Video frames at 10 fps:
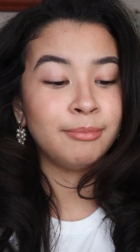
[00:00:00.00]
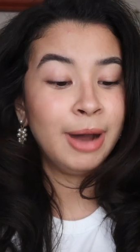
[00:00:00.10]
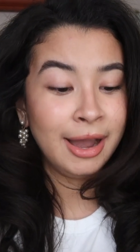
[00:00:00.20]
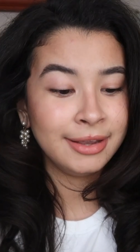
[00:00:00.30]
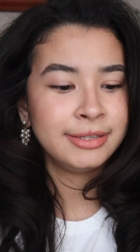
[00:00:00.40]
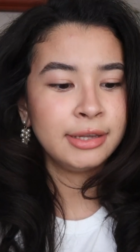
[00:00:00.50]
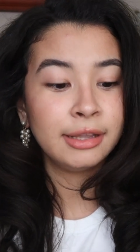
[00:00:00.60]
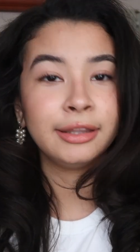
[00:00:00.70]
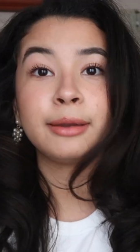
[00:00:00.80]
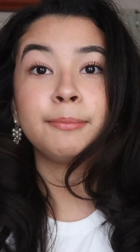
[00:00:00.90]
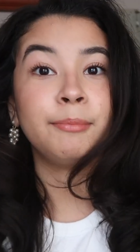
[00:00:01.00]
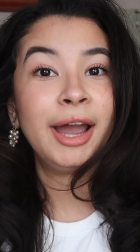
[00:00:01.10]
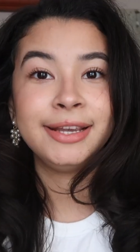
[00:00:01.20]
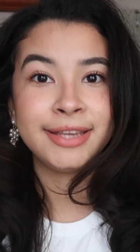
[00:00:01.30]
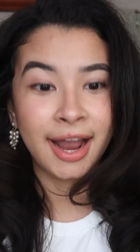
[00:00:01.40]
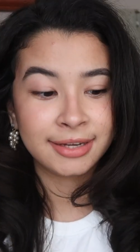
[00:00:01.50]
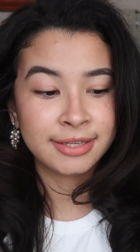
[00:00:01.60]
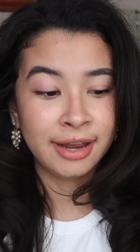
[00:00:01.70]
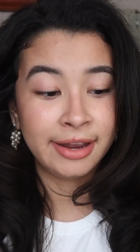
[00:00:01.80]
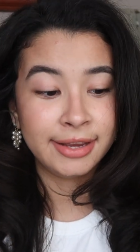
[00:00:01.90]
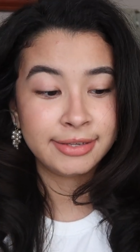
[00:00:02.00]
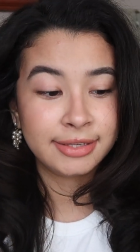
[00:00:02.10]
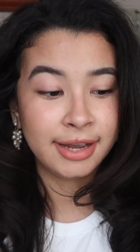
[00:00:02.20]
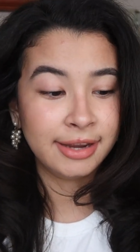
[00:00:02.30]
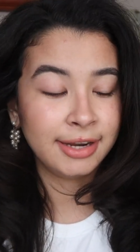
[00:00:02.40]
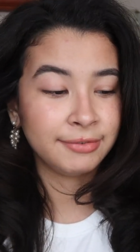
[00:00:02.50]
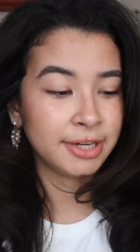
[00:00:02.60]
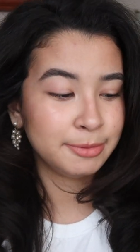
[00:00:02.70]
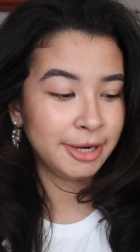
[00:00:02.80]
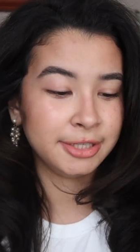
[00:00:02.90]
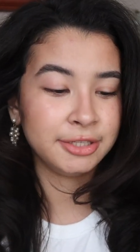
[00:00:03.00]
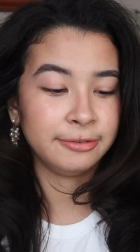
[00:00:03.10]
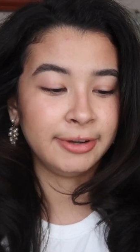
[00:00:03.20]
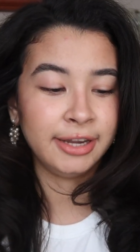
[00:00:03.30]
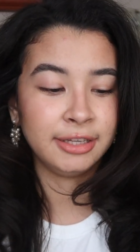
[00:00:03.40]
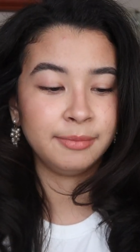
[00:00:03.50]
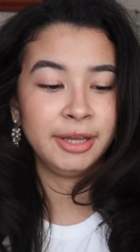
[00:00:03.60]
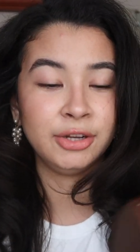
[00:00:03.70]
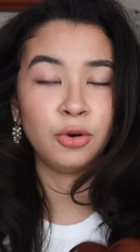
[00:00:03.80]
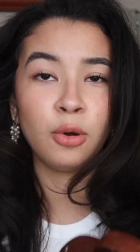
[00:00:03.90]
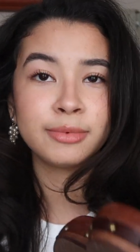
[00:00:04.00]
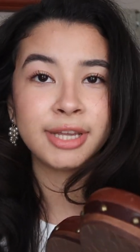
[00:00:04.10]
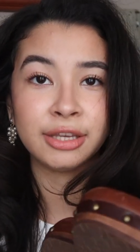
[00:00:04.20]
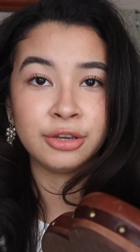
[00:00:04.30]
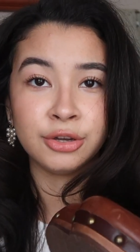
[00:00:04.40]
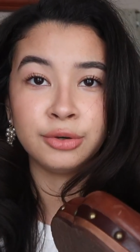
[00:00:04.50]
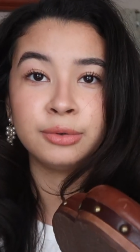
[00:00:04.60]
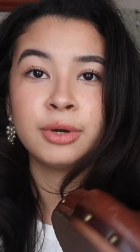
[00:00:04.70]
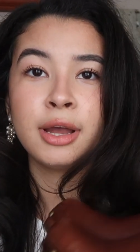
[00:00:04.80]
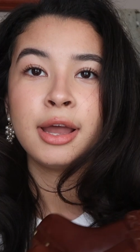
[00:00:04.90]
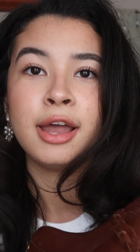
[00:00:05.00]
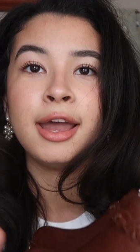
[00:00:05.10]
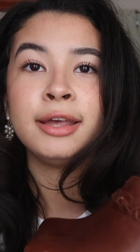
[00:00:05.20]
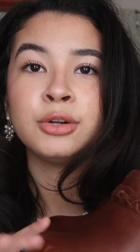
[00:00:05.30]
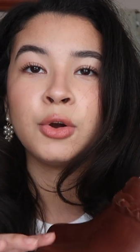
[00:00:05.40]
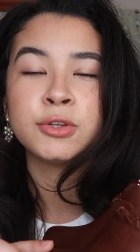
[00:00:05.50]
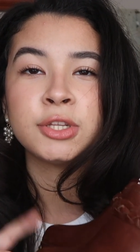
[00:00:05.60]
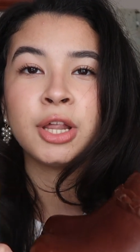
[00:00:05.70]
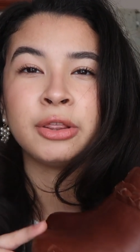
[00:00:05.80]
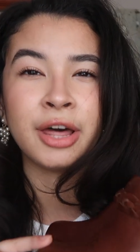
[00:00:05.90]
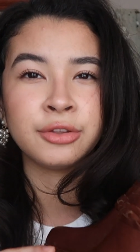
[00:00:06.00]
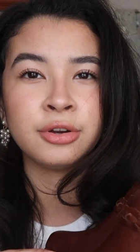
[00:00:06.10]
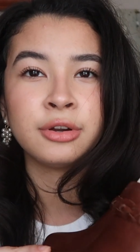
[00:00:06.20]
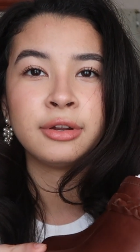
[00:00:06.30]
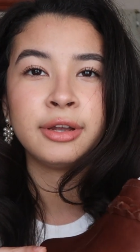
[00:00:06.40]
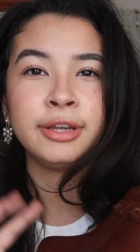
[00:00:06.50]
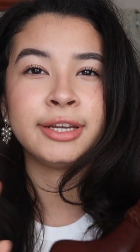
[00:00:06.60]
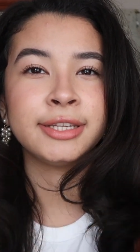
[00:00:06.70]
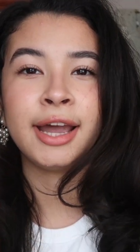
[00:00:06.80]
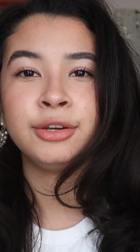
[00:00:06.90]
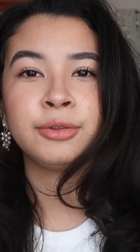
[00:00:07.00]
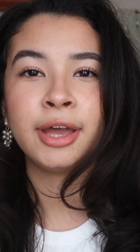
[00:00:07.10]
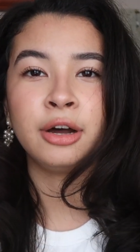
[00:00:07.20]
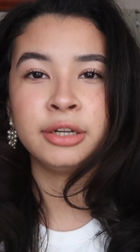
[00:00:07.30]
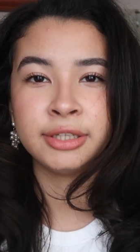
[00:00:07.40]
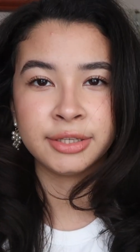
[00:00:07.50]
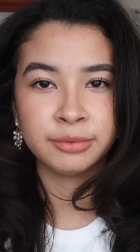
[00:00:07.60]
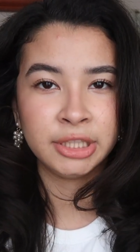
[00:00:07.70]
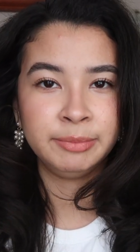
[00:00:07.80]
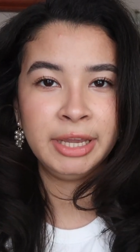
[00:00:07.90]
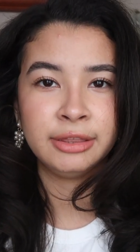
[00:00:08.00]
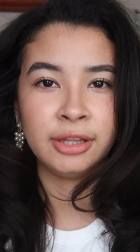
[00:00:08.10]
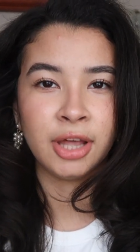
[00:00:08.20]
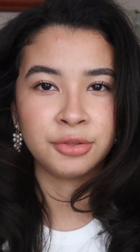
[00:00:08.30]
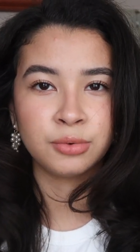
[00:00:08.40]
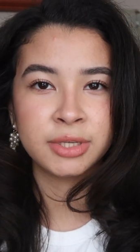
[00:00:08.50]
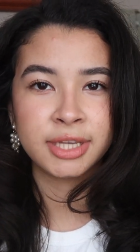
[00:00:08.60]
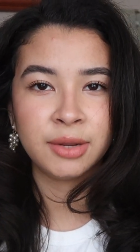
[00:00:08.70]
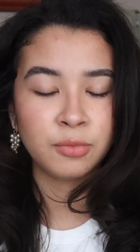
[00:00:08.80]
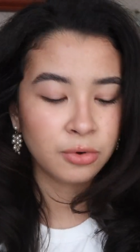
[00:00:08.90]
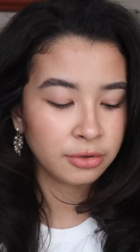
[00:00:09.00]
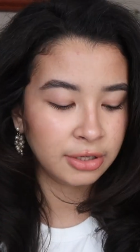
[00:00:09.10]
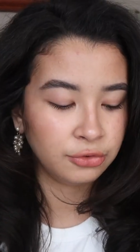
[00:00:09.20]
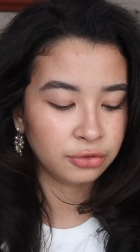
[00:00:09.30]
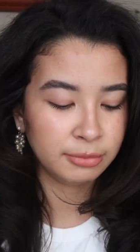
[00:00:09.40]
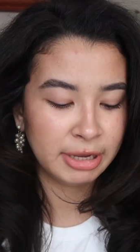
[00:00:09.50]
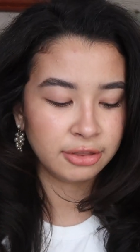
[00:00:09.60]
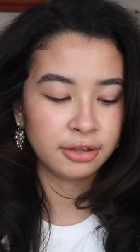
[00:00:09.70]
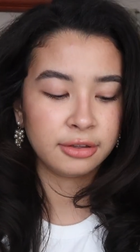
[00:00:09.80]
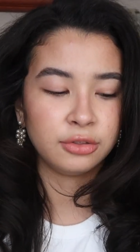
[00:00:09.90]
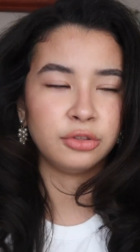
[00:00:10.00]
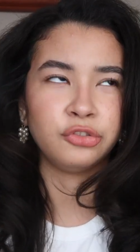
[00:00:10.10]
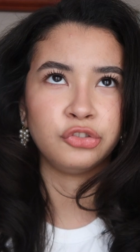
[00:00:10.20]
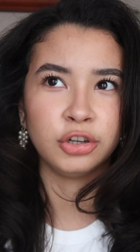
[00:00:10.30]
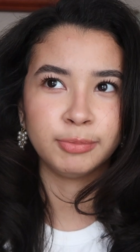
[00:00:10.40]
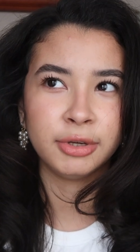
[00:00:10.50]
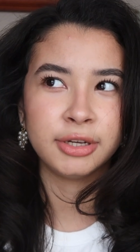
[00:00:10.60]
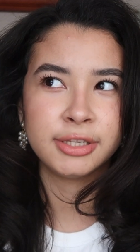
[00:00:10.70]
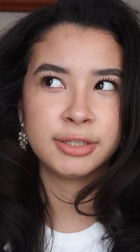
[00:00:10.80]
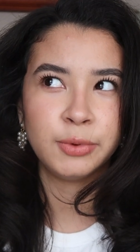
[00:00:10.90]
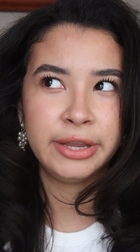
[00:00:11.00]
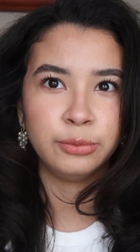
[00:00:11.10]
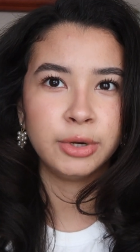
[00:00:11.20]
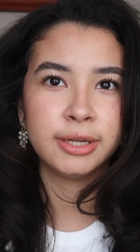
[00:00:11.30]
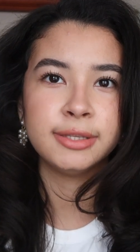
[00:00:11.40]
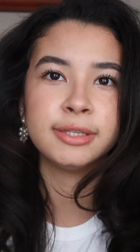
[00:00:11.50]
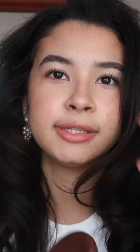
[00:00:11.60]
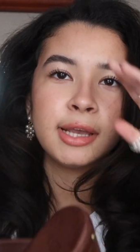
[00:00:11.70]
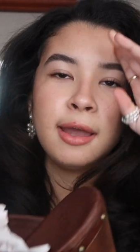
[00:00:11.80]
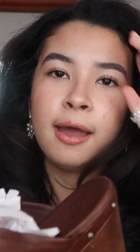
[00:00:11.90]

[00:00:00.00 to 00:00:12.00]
my exact size. I never expected to find them, and they're almost like new. And they're also the leather, because I know that Ugg doesn't really make the leather ones anymore. They usually make the Sherpa suede ones,